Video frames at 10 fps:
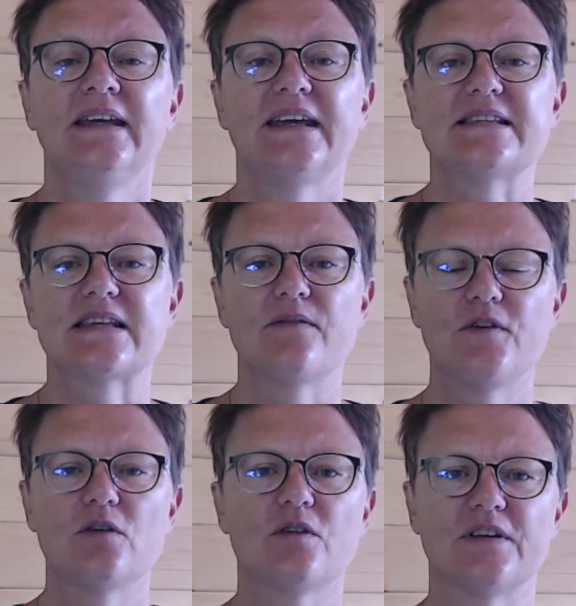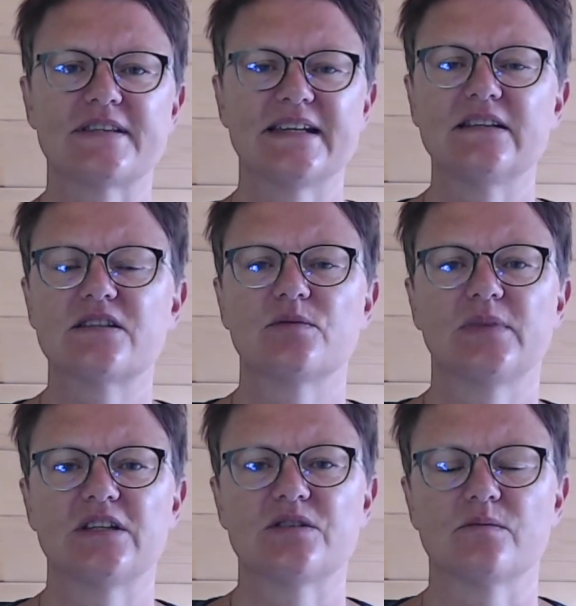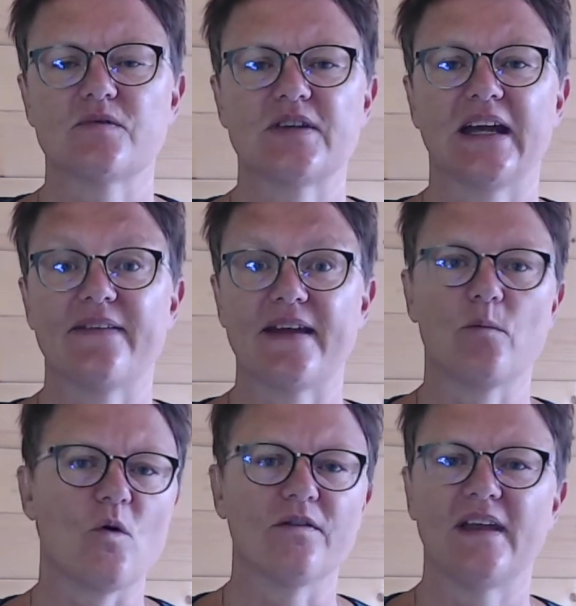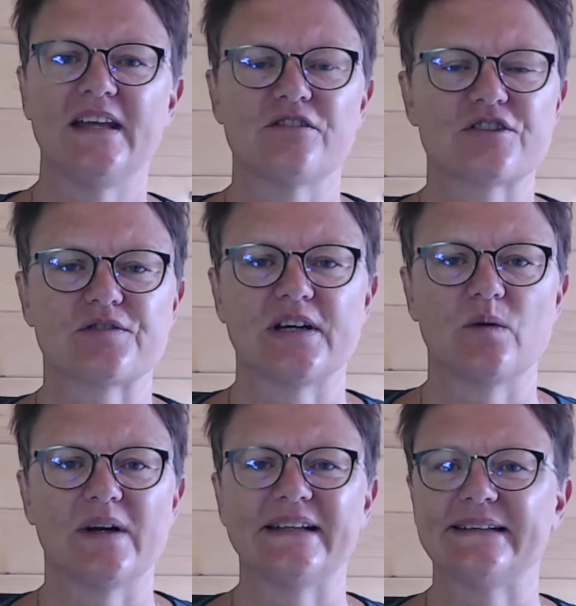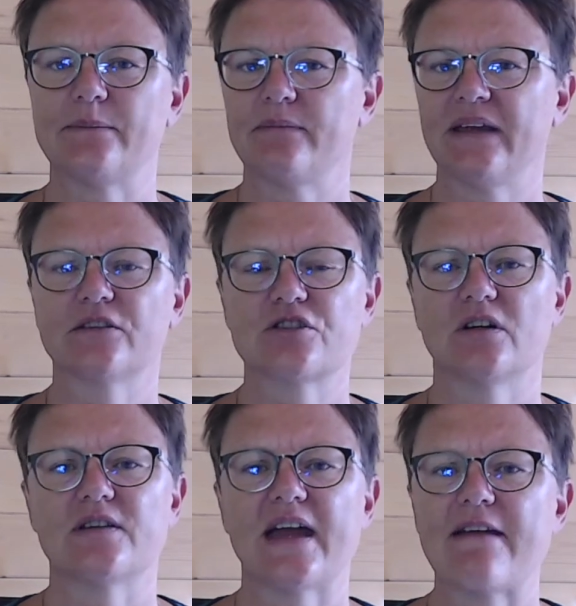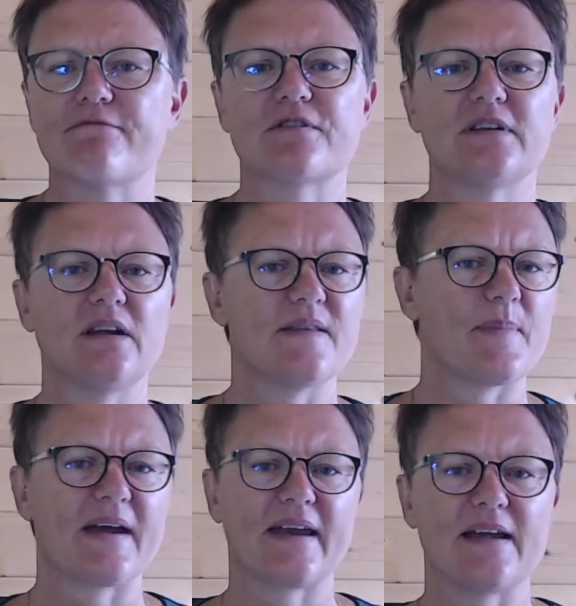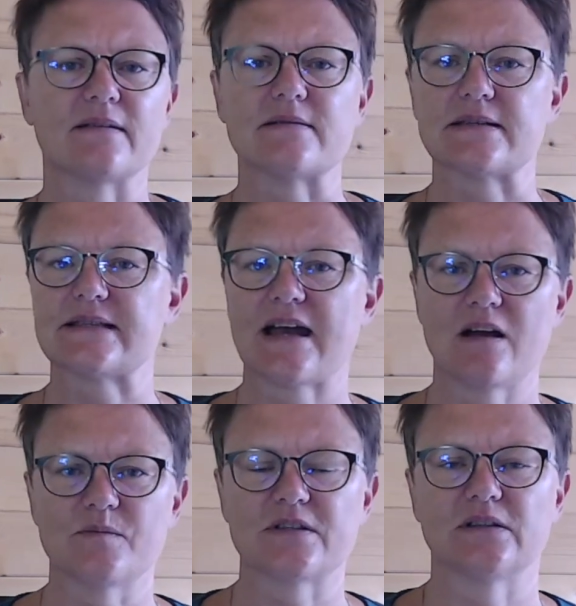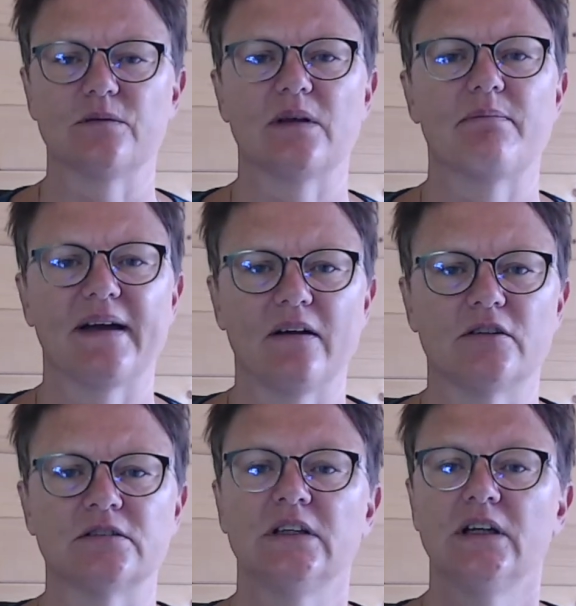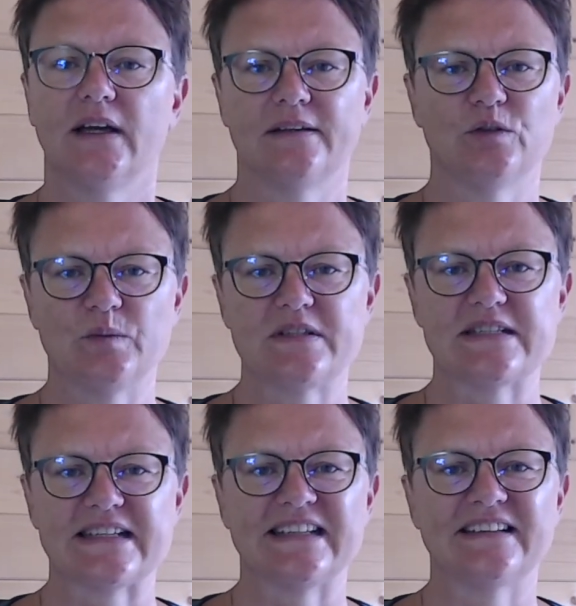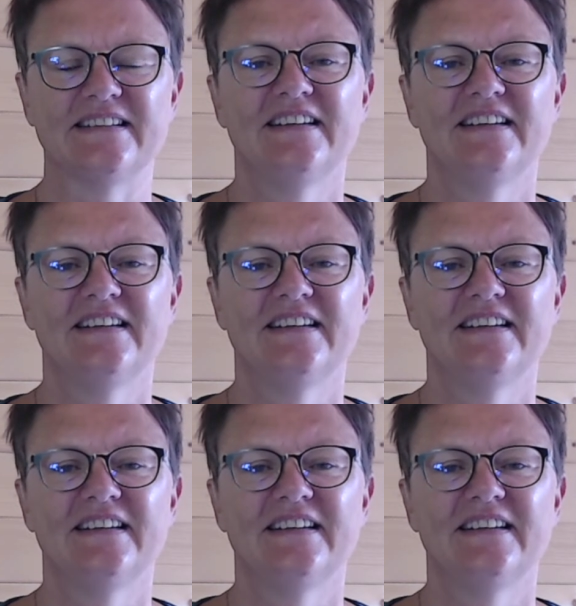is if you're going to send somebody something and they want in straight away, then make sure that everything in the back end is absolutely bang on and up to date.